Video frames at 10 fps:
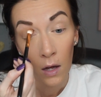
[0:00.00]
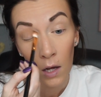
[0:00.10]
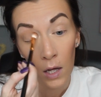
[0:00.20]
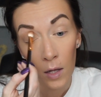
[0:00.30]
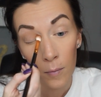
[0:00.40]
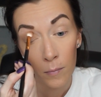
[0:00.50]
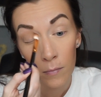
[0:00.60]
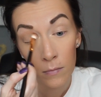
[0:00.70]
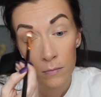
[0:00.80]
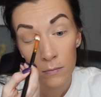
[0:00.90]

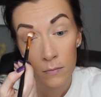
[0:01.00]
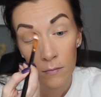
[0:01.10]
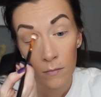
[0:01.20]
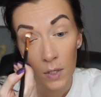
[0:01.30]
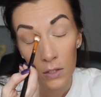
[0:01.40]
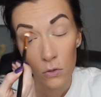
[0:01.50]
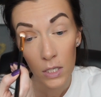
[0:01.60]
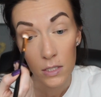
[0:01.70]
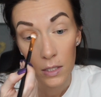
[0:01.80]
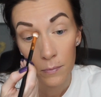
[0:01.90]
It's
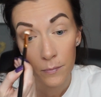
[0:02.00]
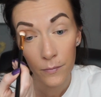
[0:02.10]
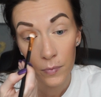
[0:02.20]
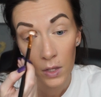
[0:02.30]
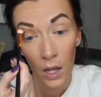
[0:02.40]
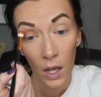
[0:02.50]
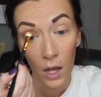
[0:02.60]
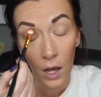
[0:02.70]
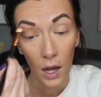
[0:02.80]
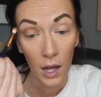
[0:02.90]
crazy.
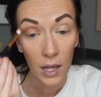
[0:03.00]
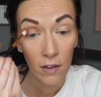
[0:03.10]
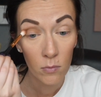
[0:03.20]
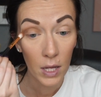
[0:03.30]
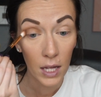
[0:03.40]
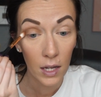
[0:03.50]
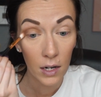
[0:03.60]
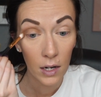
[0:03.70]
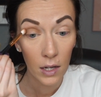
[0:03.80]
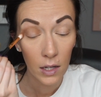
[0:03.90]
I have
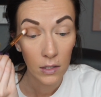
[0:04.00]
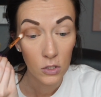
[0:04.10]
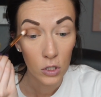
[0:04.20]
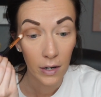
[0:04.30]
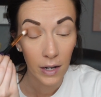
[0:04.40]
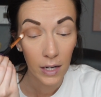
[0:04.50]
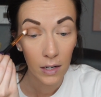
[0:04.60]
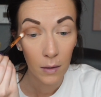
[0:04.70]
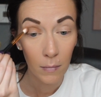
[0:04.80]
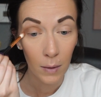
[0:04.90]
been
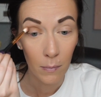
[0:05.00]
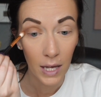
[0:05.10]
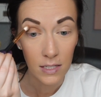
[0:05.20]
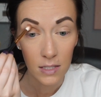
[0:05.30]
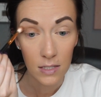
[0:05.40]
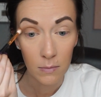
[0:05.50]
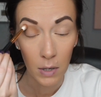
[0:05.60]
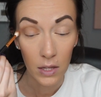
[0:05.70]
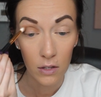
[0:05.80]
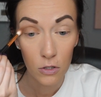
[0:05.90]
trying my best this
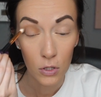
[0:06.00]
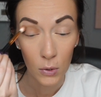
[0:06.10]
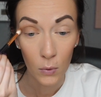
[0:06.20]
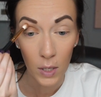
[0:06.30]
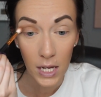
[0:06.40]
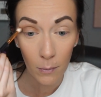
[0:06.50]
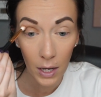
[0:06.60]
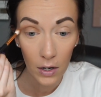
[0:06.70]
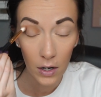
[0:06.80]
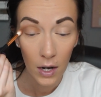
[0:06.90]
month to eat
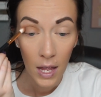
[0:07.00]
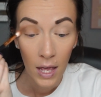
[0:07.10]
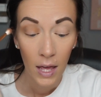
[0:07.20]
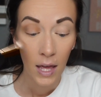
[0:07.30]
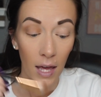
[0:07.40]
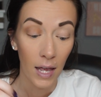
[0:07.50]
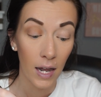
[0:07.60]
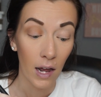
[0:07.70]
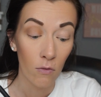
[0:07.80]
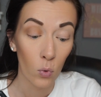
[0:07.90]
better,
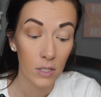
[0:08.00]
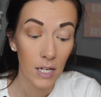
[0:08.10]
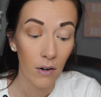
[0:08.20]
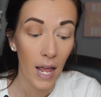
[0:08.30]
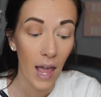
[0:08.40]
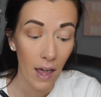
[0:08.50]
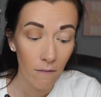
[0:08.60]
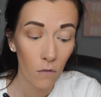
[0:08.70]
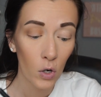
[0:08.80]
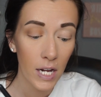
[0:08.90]
and I've worked out
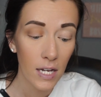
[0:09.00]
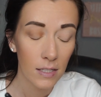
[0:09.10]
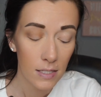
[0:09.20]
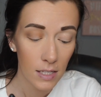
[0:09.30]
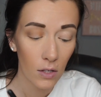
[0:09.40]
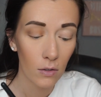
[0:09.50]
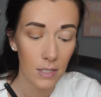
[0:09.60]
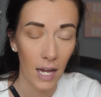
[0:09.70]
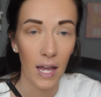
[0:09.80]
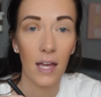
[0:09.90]
every single
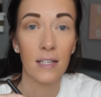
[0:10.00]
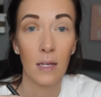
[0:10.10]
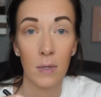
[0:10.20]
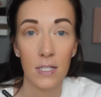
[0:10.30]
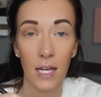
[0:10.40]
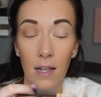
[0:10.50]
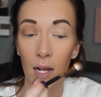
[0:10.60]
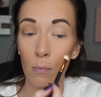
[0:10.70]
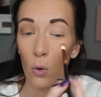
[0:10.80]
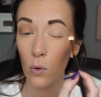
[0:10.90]
day except the day that
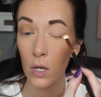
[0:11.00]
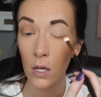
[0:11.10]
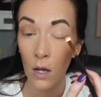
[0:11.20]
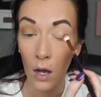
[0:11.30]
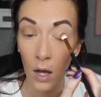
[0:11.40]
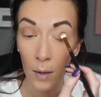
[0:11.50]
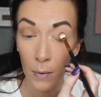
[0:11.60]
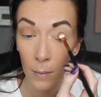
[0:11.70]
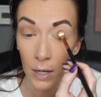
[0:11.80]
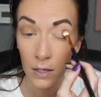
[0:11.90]
I mowed
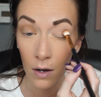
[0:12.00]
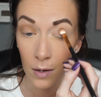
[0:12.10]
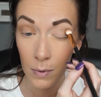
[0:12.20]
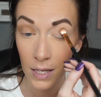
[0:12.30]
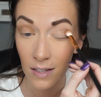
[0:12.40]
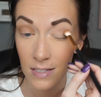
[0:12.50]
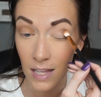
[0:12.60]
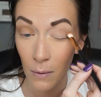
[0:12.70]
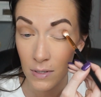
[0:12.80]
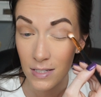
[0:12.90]
our backyard because
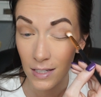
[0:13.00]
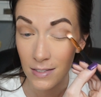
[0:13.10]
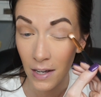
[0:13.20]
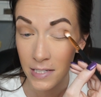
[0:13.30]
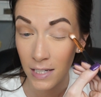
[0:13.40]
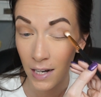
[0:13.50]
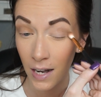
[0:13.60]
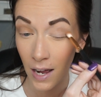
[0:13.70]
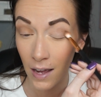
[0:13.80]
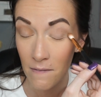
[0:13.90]
that was exhausting,
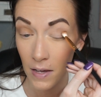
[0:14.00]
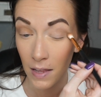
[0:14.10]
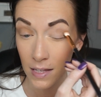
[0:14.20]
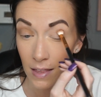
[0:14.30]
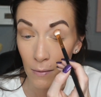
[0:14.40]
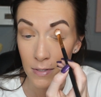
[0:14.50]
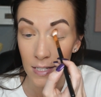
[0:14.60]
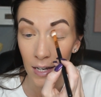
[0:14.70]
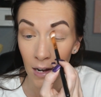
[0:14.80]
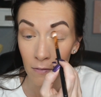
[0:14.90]
and I felt like that
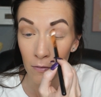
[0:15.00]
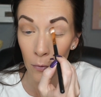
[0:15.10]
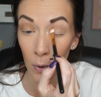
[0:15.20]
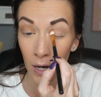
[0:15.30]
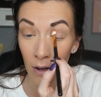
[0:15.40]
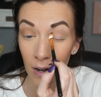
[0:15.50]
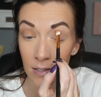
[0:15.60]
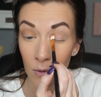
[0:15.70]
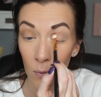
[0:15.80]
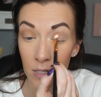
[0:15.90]
was enough of a workout
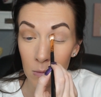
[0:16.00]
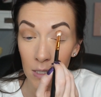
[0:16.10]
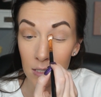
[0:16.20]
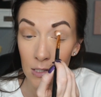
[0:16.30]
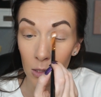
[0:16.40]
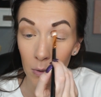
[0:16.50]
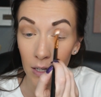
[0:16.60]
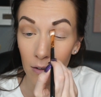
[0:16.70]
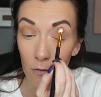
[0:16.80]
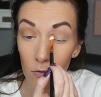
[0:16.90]
as it was because it took
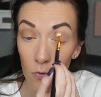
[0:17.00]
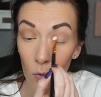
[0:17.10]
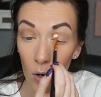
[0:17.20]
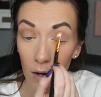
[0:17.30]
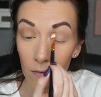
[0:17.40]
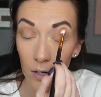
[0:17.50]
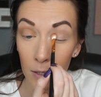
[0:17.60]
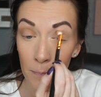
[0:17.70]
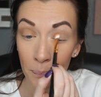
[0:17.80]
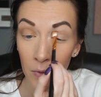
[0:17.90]
me
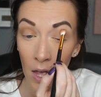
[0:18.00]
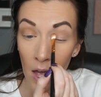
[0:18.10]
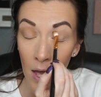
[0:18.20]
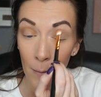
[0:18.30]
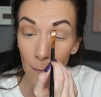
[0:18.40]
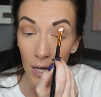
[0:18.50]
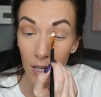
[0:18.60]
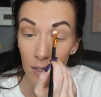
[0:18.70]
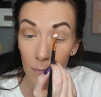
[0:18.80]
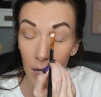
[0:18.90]
forever.
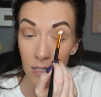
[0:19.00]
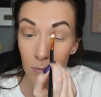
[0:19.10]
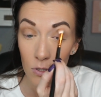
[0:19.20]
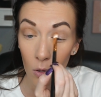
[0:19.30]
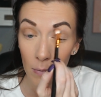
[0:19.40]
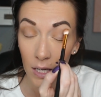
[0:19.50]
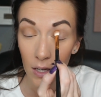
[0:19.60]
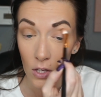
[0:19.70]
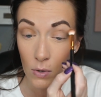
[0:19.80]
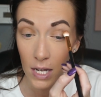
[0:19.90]
But my husband told
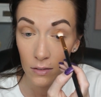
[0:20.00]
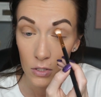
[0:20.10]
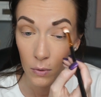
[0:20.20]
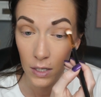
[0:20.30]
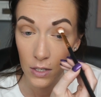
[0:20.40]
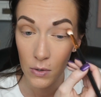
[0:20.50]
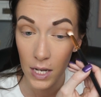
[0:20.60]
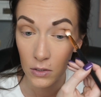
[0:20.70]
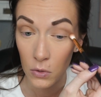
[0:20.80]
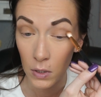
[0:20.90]
me, you can't do
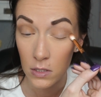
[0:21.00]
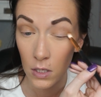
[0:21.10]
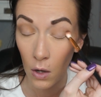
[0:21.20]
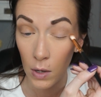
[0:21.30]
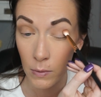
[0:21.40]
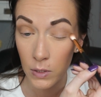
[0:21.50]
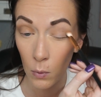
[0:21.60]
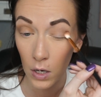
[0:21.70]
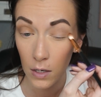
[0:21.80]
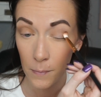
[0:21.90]
it, so he was at
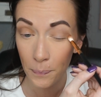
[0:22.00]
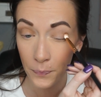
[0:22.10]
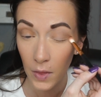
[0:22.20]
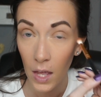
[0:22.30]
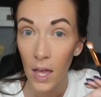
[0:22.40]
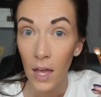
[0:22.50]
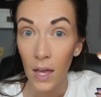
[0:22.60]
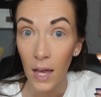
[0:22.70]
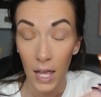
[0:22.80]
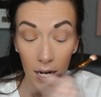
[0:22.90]
work
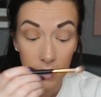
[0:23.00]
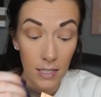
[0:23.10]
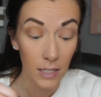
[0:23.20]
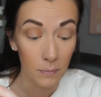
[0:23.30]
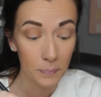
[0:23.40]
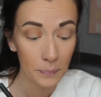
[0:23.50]
and I did it.